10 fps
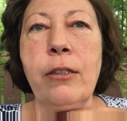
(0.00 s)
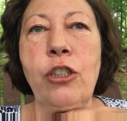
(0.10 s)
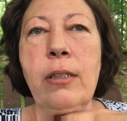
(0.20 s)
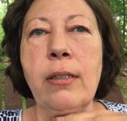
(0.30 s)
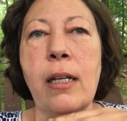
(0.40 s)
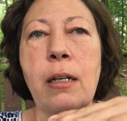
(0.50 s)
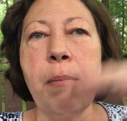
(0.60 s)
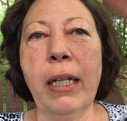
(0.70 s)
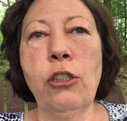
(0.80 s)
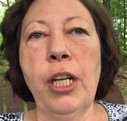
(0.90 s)
just under
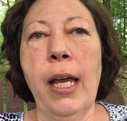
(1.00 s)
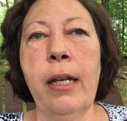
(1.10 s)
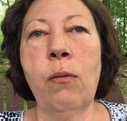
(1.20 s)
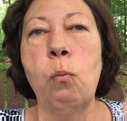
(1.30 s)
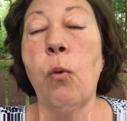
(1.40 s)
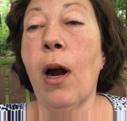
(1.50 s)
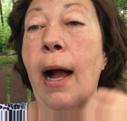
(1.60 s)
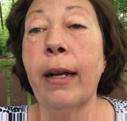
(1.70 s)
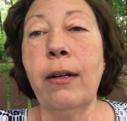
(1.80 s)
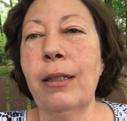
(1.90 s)
my chin where
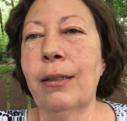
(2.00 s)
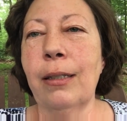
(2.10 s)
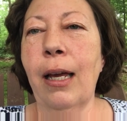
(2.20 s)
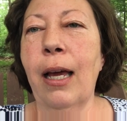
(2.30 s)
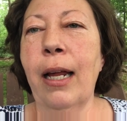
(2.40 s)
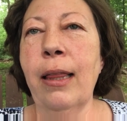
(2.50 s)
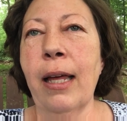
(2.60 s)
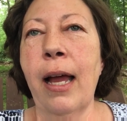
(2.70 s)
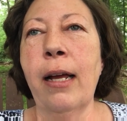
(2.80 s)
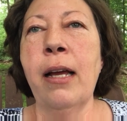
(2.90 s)
I couldn't see
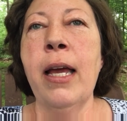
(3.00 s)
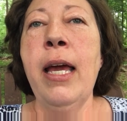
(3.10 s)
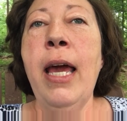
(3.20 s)
anything,